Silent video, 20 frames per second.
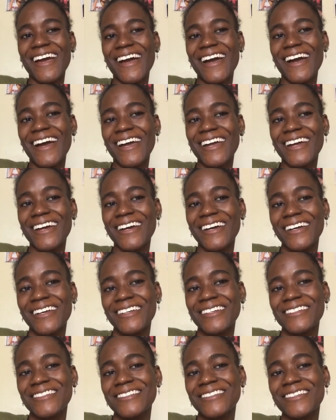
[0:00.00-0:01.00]
Hi
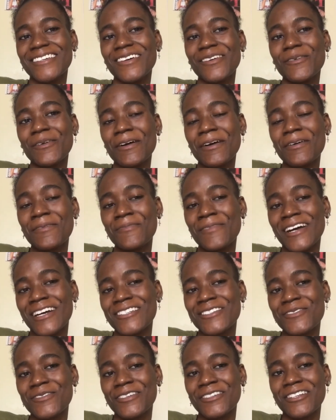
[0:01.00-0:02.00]
guys, welcome
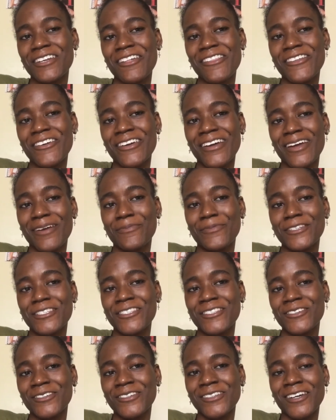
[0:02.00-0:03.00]
back to another
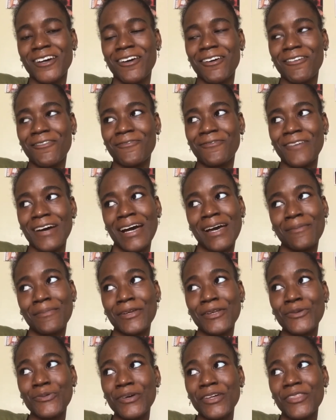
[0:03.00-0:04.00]
episode of
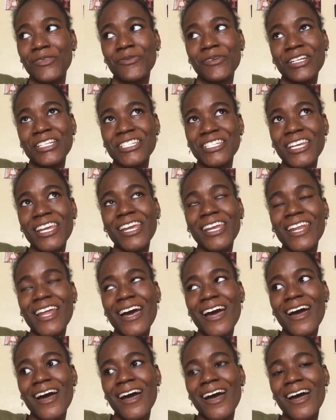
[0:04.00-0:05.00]
Vibing with
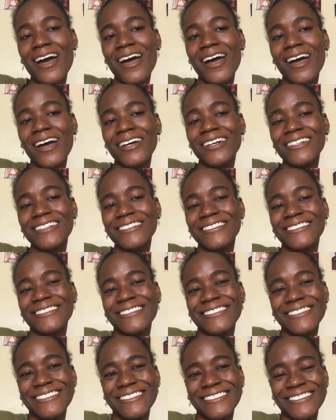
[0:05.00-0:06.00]
Regina.
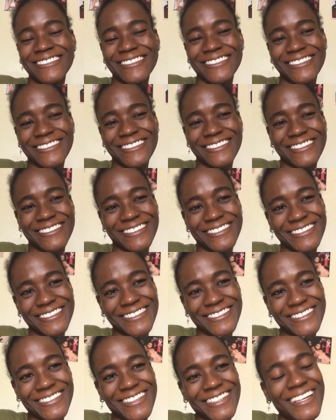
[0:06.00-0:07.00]
In
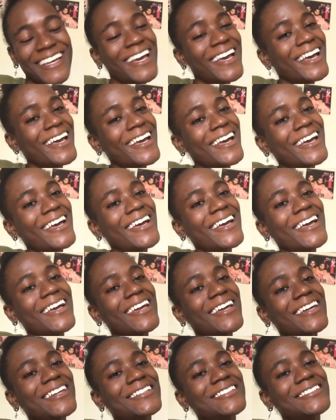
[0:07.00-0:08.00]

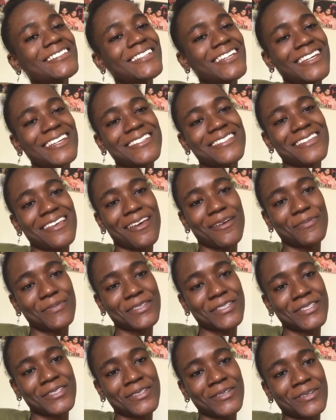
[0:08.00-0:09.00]
today's
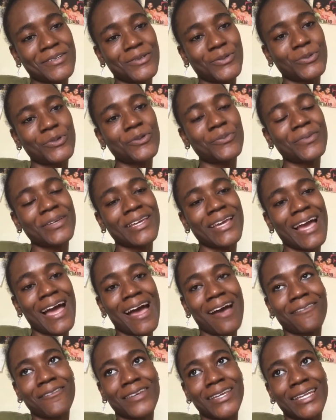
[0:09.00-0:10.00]
episode, we'll be
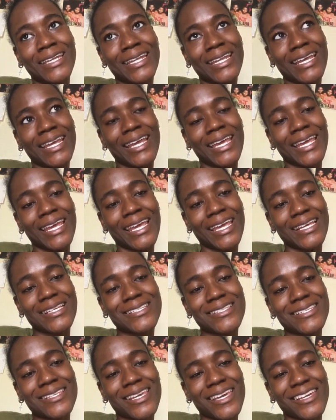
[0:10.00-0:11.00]
having a
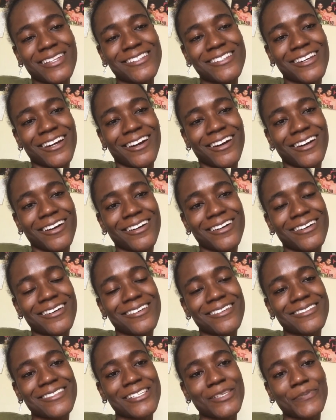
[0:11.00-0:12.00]
skin
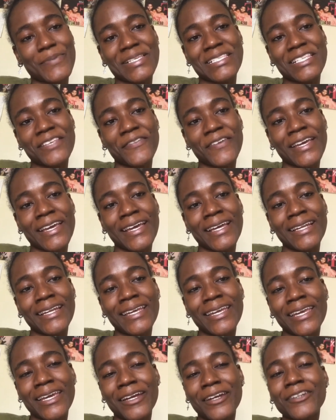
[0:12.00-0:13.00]
talk specifically
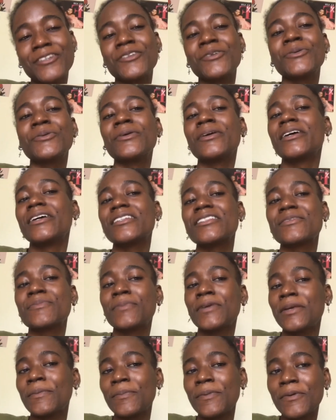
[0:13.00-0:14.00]
geared towards
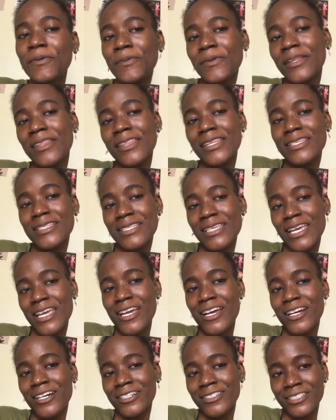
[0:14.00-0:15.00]
people with the
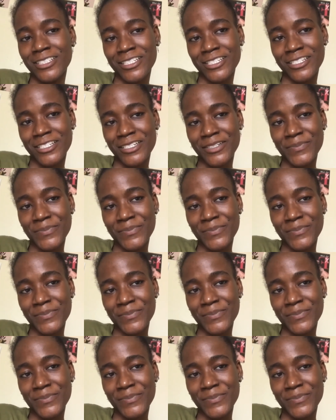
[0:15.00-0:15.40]
skin condition